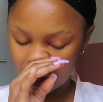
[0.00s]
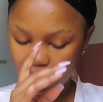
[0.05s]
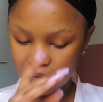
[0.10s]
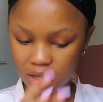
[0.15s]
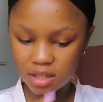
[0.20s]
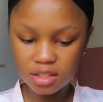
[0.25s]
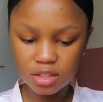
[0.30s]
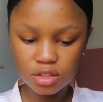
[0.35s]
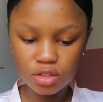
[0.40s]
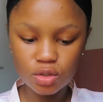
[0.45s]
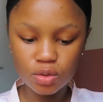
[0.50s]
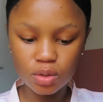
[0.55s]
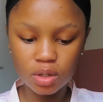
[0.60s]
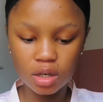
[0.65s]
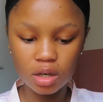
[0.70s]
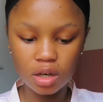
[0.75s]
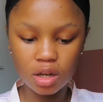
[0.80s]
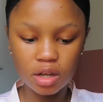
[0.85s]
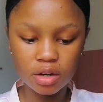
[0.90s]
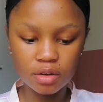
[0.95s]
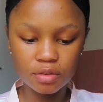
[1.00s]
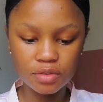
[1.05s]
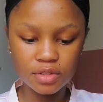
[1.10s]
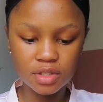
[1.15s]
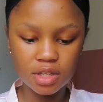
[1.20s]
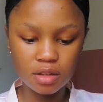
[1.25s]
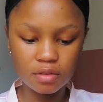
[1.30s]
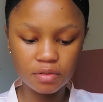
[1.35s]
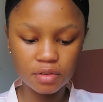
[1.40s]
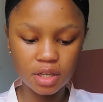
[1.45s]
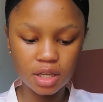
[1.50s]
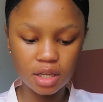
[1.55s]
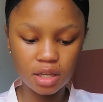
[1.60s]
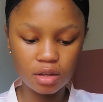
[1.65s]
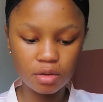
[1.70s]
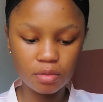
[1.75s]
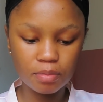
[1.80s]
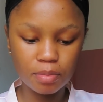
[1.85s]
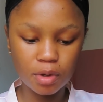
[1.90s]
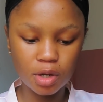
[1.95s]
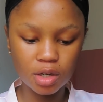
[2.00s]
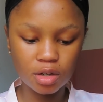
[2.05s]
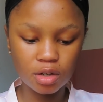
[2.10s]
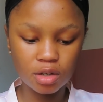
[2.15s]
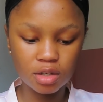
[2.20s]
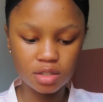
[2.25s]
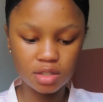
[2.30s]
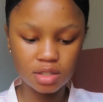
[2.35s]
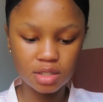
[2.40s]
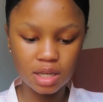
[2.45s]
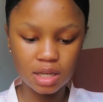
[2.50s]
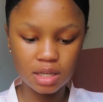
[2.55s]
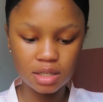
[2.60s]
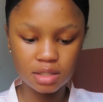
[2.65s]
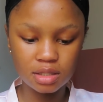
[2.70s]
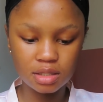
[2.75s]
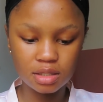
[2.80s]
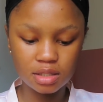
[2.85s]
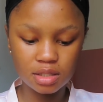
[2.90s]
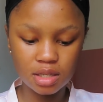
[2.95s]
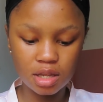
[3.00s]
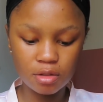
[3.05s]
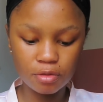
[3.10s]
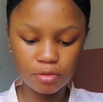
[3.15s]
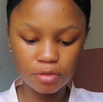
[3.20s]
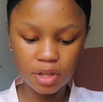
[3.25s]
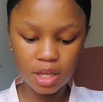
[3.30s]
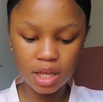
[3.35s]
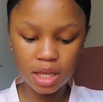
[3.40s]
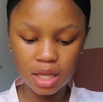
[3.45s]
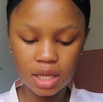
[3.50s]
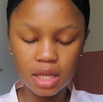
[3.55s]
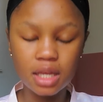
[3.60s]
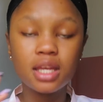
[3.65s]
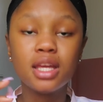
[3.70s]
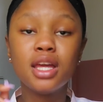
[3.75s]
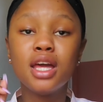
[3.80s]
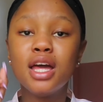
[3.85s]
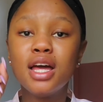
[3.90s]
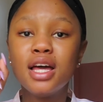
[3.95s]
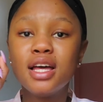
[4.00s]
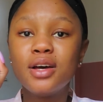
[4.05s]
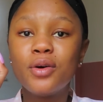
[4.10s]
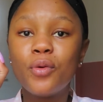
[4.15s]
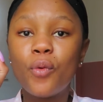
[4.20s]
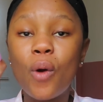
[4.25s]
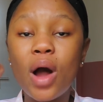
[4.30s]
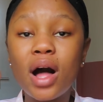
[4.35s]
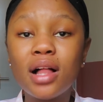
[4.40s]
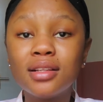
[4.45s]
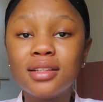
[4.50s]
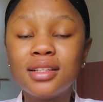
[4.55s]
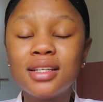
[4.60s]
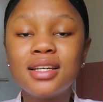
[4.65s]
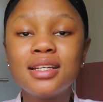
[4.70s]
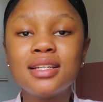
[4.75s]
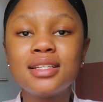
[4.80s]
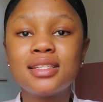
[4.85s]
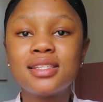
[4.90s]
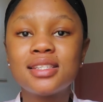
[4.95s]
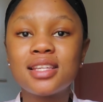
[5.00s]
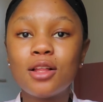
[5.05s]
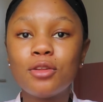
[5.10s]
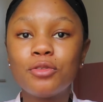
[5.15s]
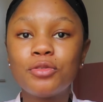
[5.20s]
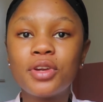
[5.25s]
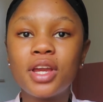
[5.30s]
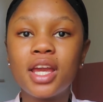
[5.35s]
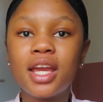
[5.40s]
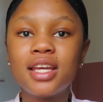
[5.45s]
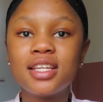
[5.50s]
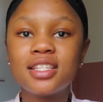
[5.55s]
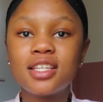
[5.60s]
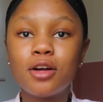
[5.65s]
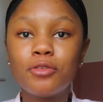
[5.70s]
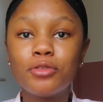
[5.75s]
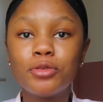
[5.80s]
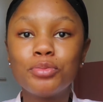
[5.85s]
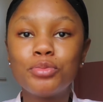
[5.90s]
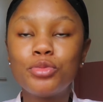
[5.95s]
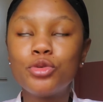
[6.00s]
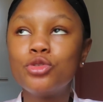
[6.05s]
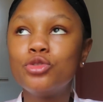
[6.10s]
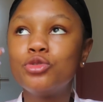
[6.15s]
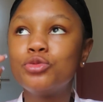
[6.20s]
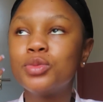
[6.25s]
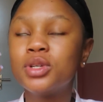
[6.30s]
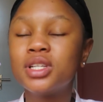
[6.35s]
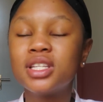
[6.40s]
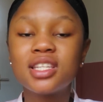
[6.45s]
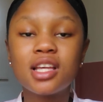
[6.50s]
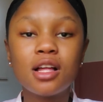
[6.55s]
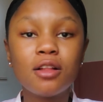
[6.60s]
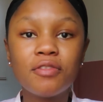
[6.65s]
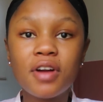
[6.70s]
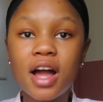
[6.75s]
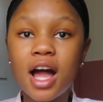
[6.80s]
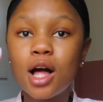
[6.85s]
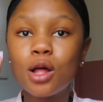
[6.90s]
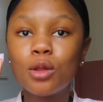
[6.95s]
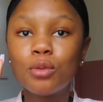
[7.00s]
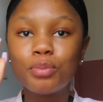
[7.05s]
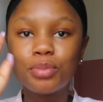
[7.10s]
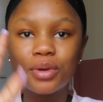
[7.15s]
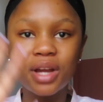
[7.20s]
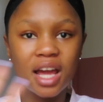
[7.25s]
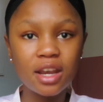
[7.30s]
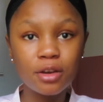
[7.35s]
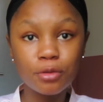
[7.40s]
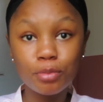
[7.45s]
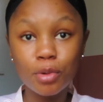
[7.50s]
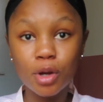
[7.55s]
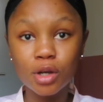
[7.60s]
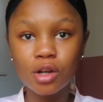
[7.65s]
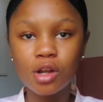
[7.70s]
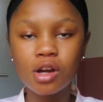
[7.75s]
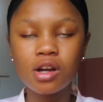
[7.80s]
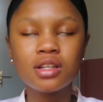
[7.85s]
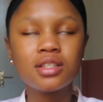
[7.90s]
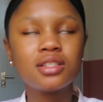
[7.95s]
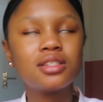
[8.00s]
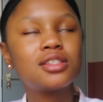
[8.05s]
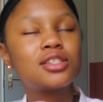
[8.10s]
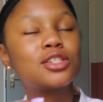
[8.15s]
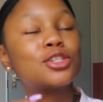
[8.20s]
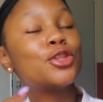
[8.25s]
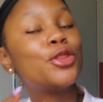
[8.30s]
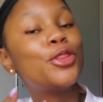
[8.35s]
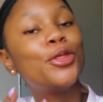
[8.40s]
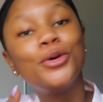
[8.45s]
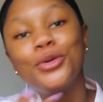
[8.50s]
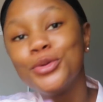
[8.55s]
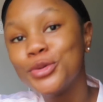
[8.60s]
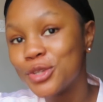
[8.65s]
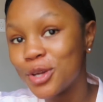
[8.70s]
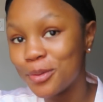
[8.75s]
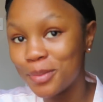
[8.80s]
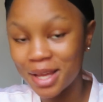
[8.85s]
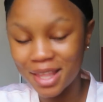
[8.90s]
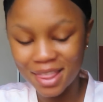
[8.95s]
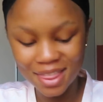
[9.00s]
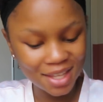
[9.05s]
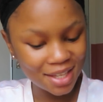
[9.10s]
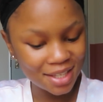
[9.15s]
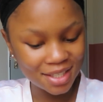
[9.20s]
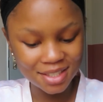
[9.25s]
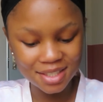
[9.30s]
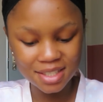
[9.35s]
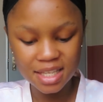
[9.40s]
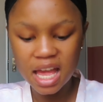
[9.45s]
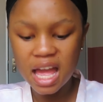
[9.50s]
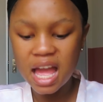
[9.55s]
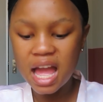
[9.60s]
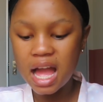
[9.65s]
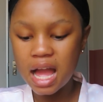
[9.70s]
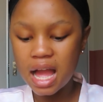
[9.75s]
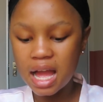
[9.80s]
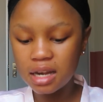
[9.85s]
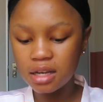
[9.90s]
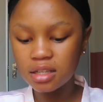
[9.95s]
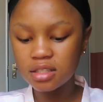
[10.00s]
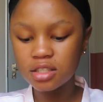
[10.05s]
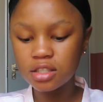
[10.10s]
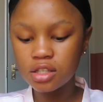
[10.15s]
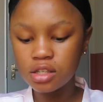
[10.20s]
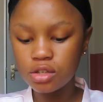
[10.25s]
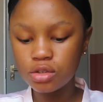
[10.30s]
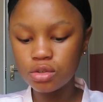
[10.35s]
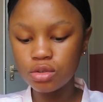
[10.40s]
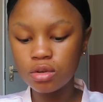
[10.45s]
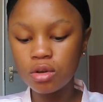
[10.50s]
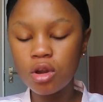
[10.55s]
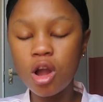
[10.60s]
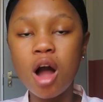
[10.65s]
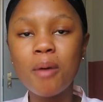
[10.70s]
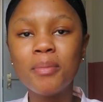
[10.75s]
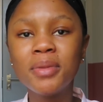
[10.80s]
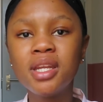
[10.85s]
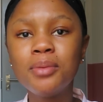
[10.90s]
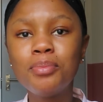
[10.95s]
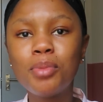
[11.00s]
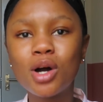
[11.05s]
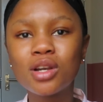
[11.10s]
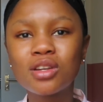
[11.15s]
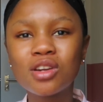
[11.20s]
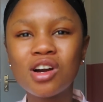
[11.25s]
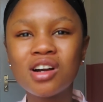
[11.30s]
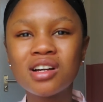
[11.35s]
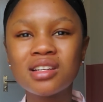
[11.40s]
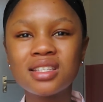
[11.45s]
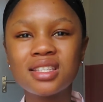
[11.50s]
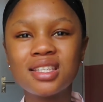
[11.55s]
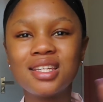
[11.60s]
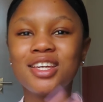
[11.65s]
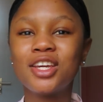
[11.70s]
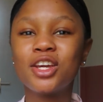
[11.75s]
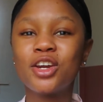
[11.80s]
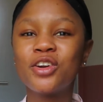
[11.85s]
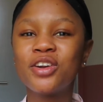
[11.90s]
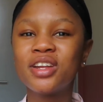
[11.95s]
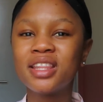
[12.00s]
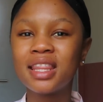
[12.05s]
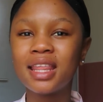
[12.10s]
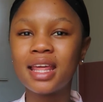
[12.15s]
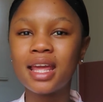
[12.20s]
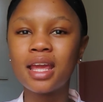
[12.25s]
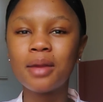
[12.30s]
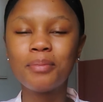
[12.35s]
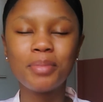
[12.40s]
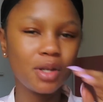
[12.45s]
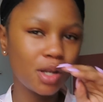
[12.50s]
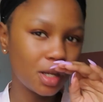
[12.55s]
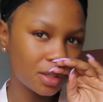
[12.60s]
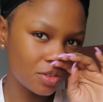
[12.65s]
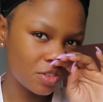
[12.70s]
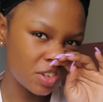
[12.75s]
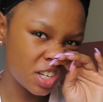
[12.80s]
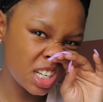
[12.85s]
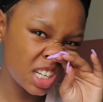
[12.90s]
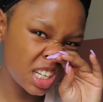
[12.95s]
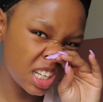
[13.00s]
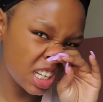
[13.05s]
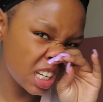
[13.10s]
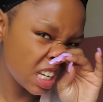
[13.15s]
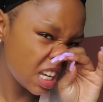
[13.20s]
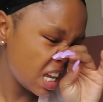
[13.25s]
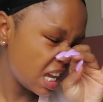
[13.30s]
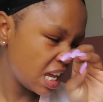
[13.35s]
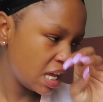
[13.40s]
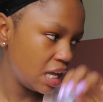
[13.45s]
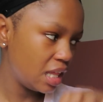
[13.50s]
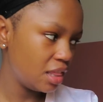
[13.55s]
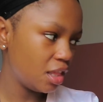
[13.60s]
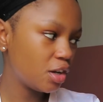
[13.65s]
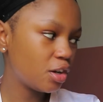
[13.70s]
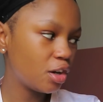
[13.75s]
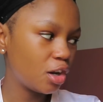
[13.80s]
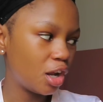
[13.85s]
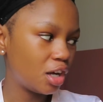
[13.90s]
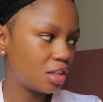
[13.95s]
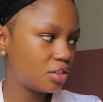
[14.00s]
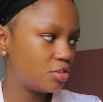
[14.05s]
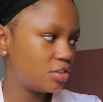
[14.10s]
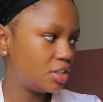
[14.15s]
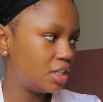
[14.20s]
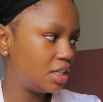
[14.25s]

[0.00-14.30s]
I listen to a lot of self-care podcasts, guys. Self-care, wellness, self-care, self-improvement, self-help kind of podcasts. Those are my things. I listen to comedy podcasts here and there, but not really, not a lot